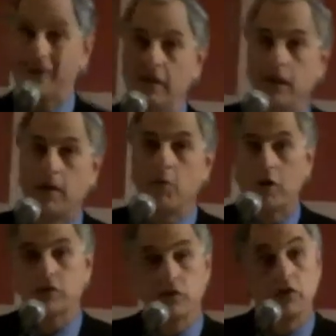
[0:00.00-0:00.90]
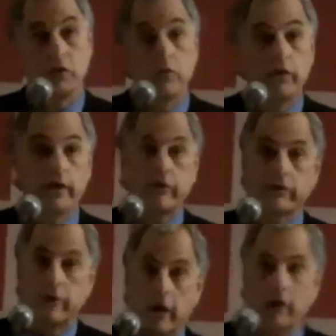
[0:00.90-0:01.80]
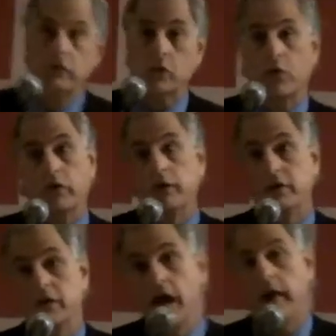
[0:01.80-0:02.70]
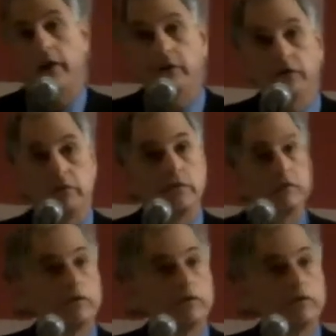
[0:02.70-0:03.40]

the EM wants to do, either does or does not include